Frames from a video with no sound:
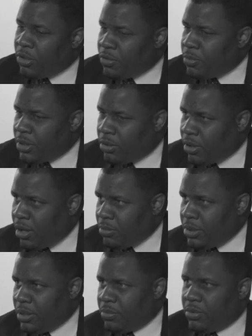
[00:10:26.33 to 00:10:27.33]
both been
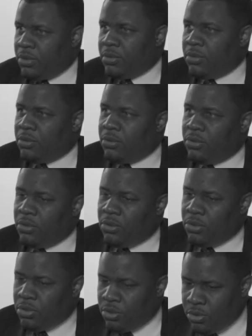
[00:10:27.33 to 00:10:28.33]
around people
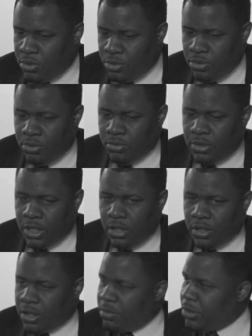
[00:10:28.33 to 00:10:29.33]
who
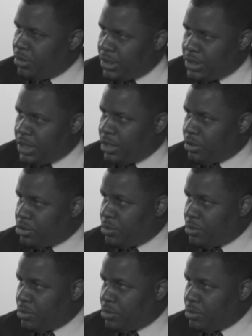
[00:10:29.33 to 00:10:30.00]
their community or